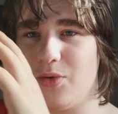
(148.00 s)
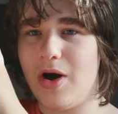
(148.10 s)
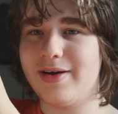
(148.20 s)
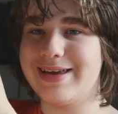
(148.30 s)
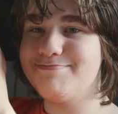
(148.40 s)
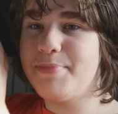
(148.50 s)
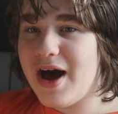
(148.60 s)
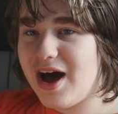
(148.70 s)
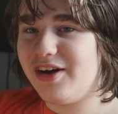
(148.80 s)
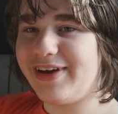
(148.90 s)
working
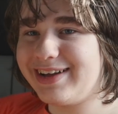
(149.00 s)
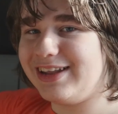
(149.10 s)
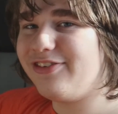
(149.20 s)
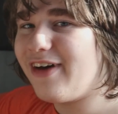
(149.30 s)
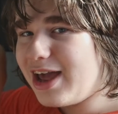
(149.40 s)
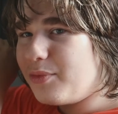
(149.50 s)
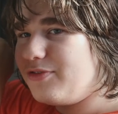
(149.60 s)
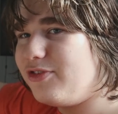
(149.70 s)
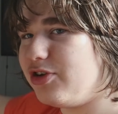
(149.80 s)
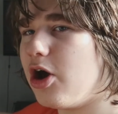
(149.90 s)
perfectly fine
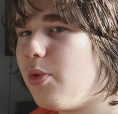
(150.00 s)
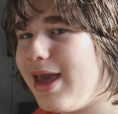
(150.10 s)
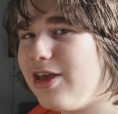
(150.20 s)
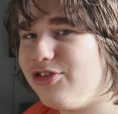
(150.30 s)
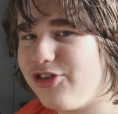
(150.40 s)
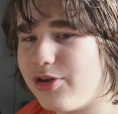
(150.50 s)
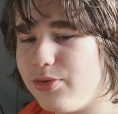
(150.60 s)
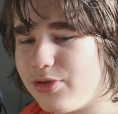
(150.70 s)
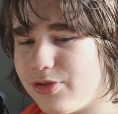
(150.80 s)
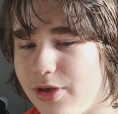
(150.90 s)
with no
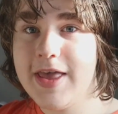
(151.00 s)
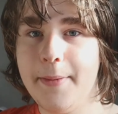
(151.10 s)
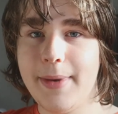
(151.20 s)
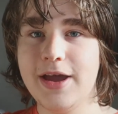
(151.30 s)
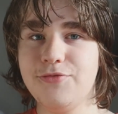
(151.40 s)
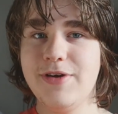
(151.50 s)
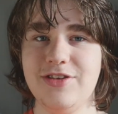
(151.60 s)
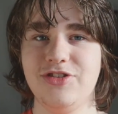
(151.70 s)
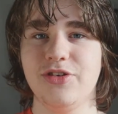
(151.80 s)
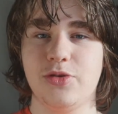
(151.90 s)
issues? Yet my
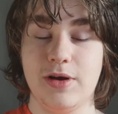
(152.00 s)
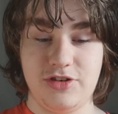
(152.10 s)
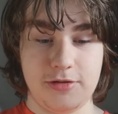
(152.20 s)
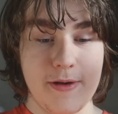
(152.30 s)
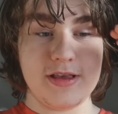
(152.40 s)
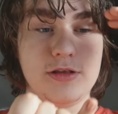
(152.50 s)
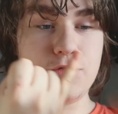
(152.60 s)
original Switch is missing